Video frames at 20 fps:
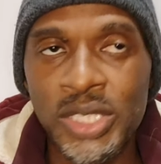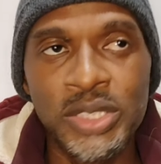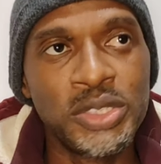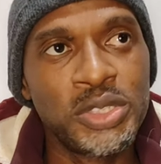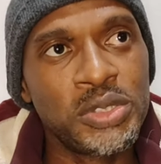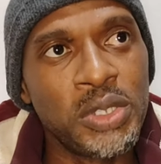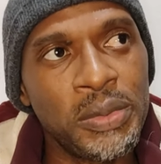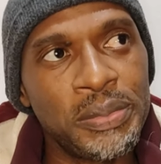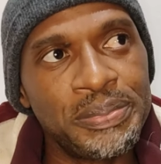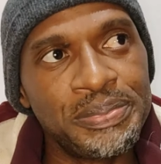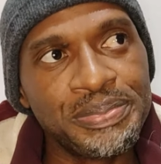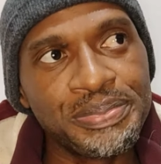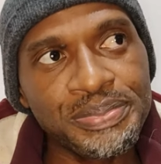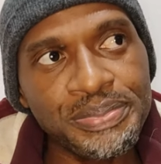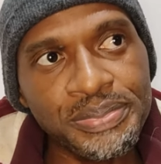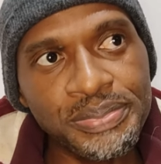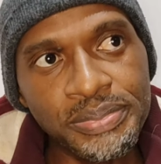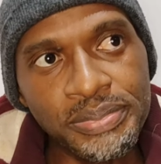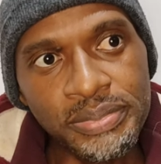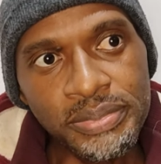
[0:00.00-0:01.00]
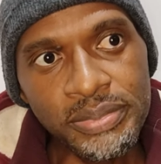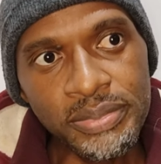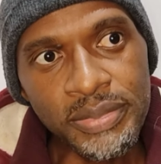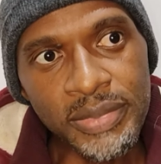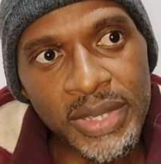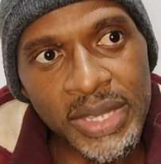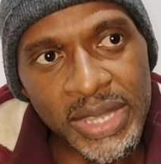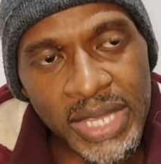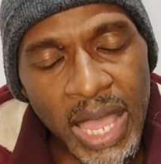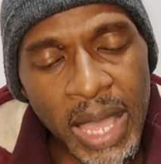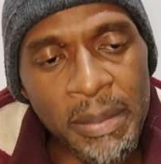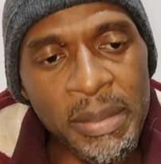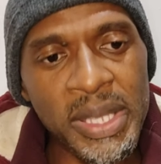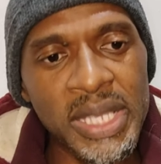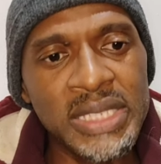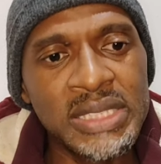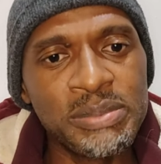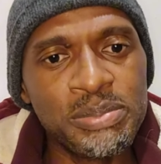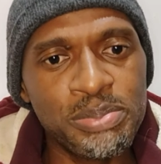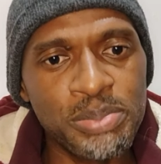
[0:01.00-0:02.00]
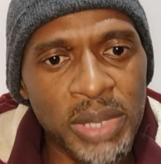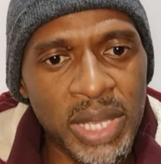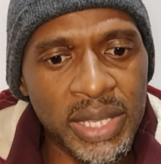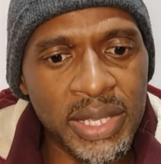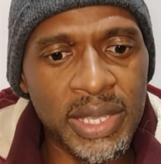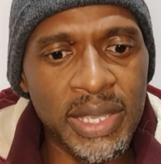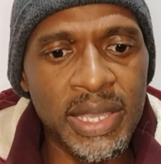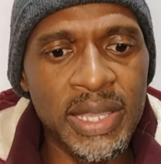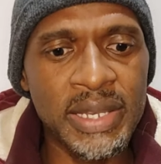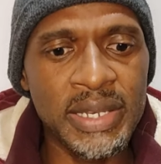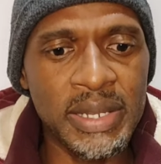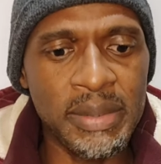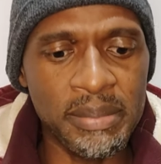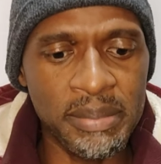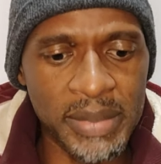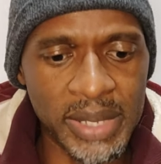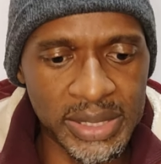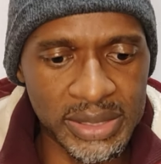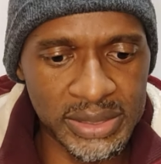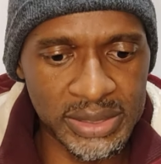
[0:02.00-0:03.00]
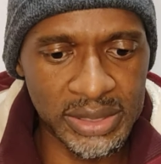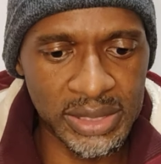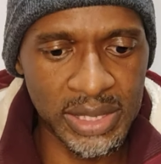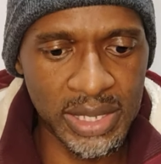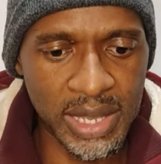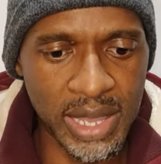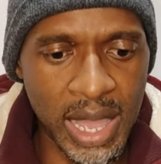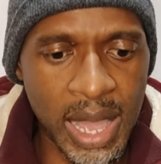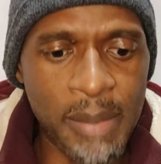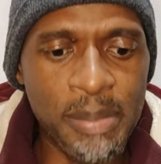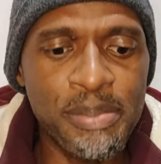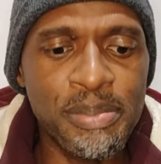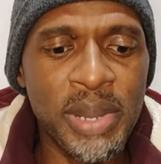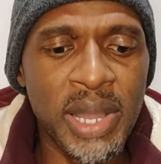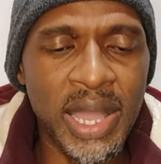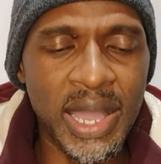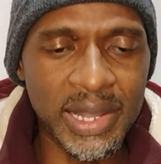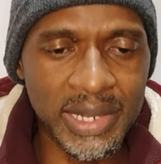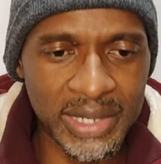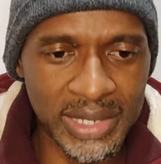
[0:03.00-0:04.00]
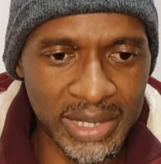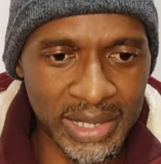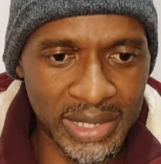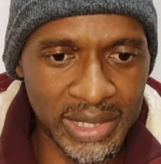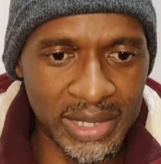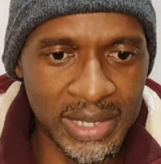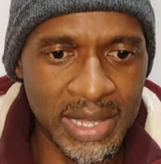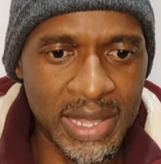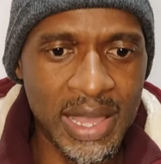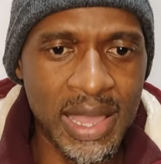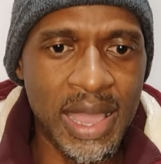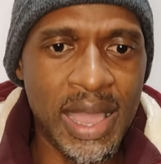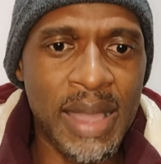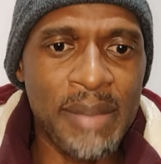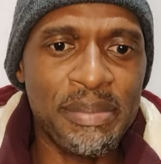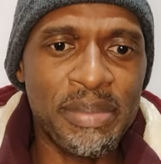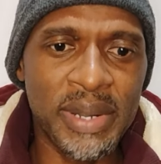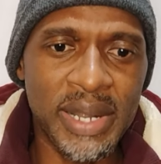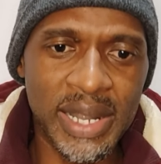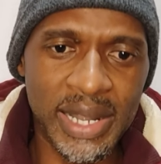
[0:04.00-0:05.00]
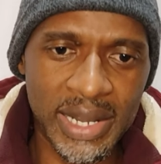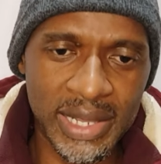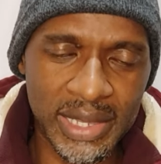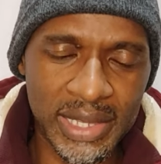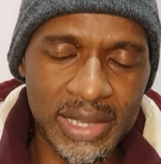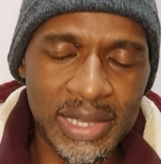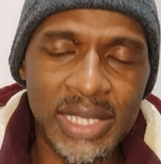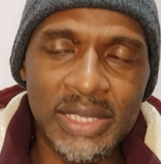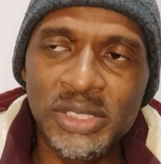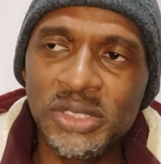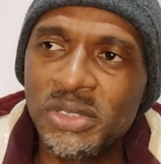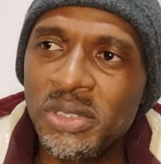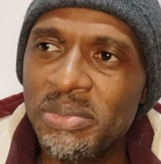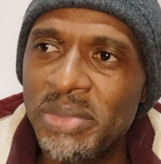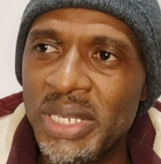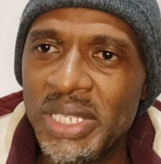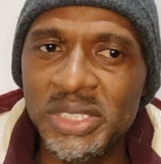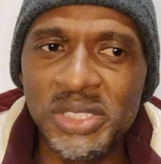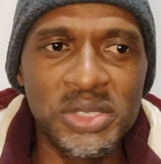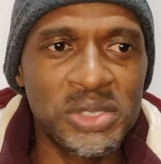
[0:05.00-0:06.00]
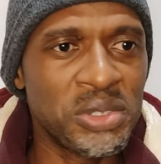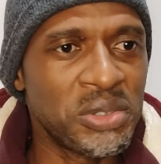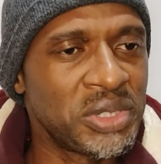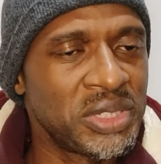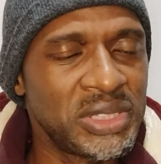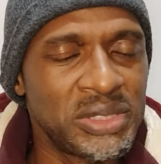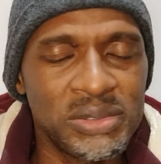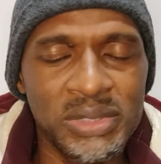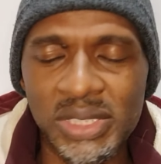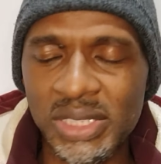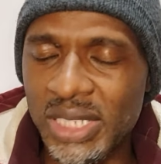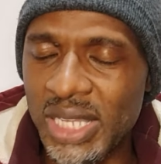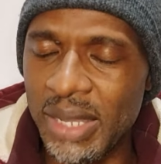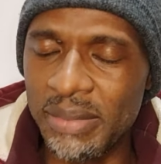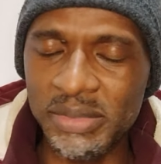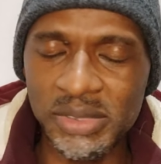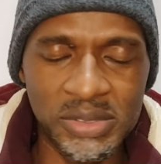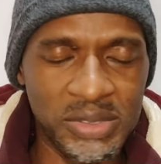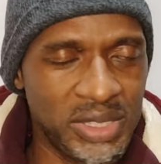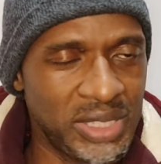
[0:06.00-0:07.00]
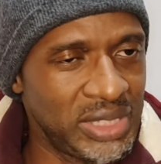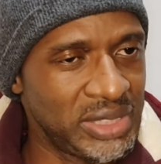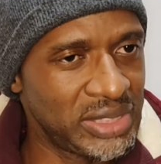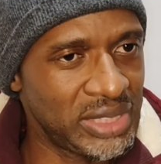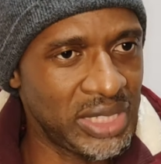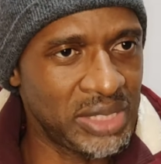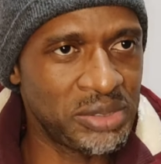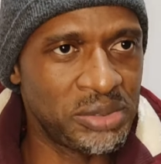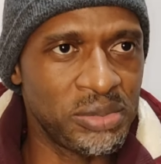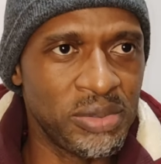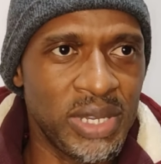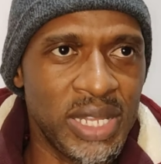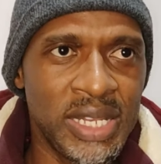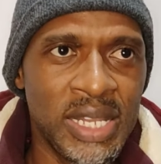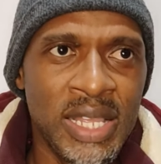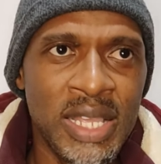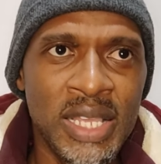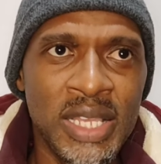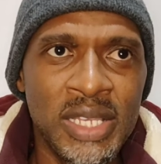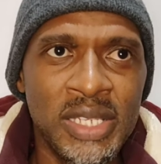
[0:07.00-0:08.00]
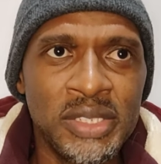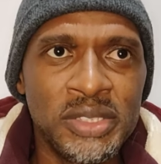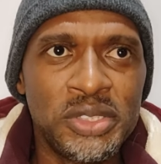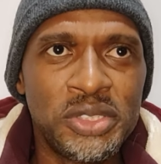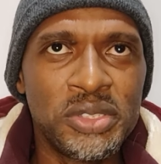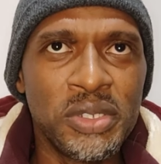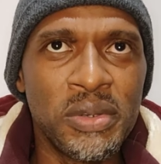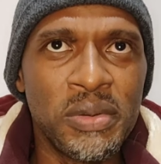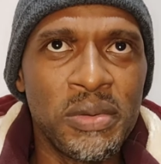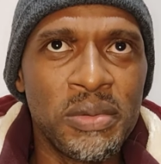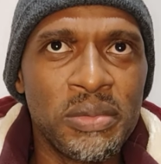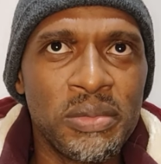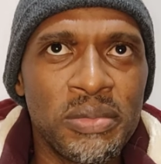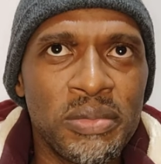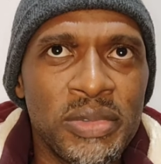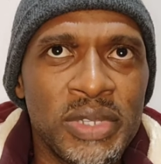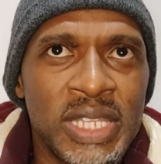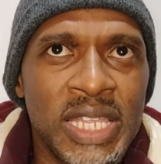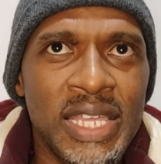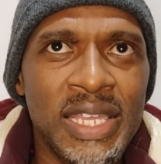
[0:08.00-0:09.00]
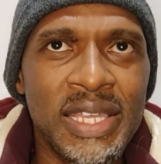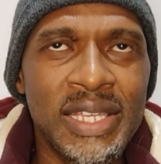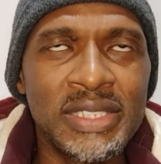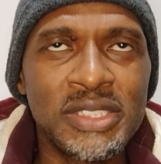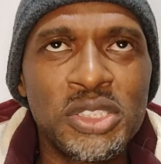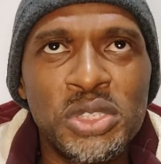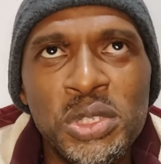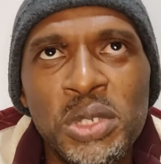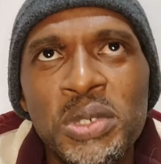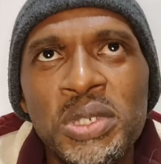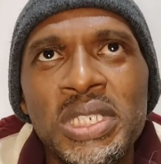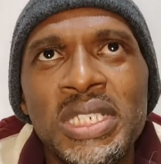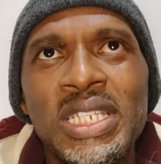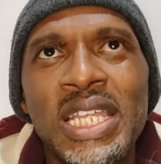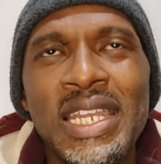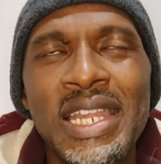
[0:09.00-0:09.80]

So Nabi is back in the mix. Apparently, apparently, there are so many stories when it comes to this as well. So the story